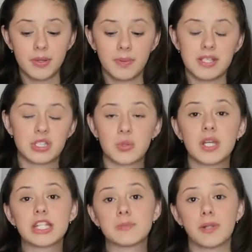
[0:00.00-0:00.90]
Plus 3
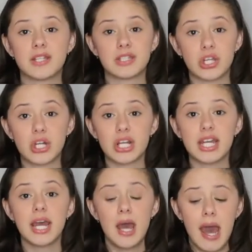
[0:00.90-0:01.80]
it's plus
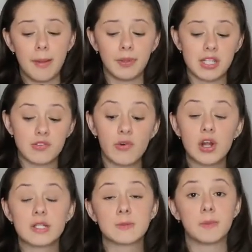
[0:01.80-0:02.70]
30, plus
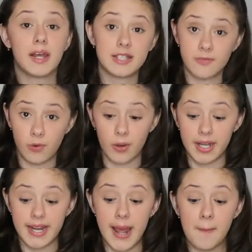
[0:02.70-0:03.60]
4 it's plus 40,